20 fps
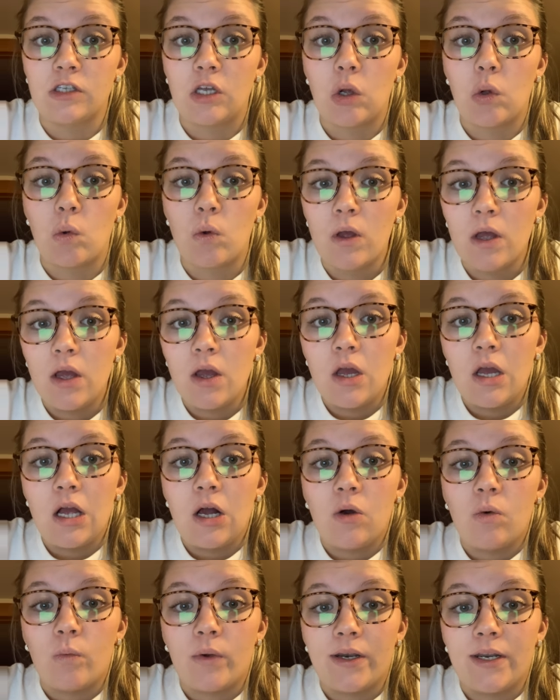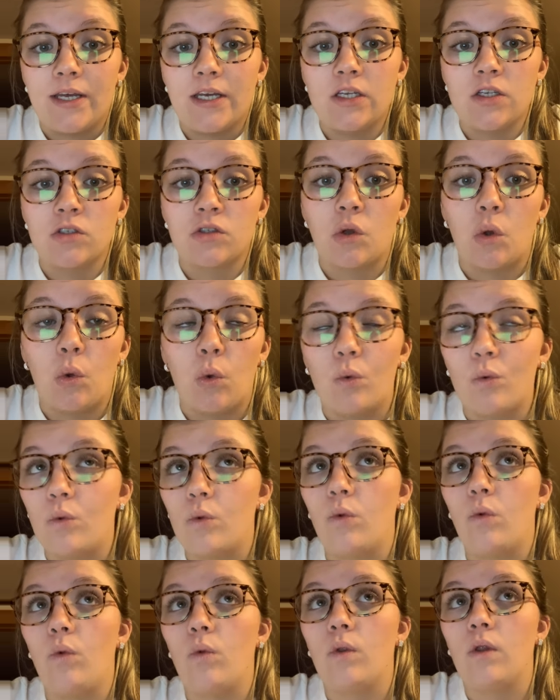So when his
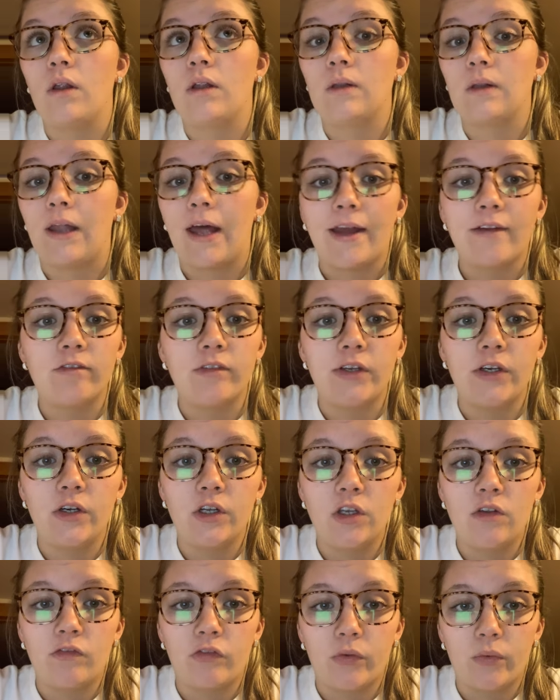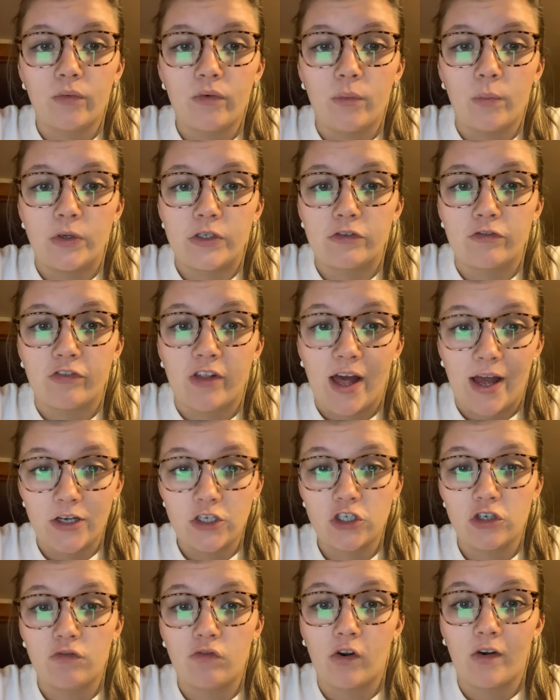whole livelihood was
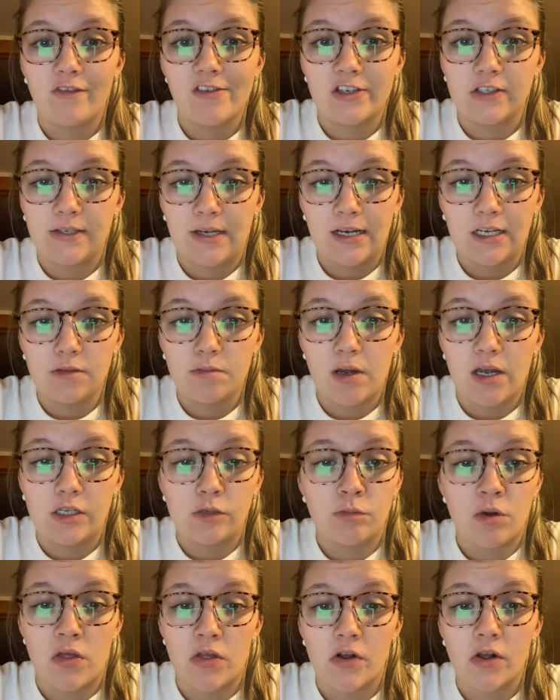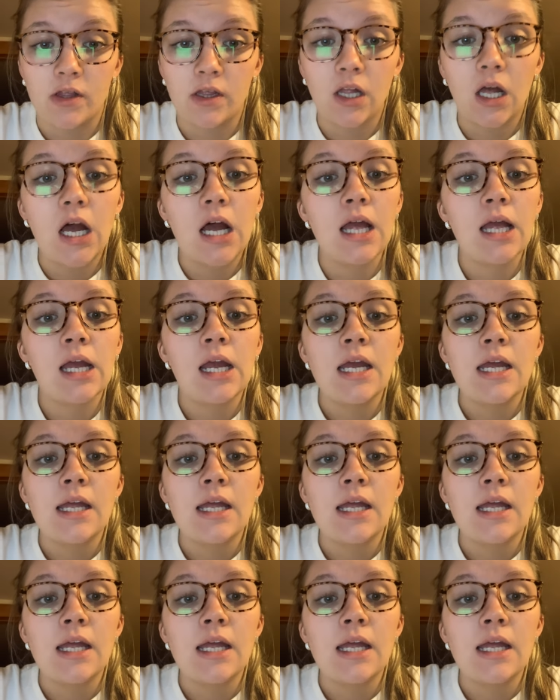flashed in front of his eyes by his brother-in-law,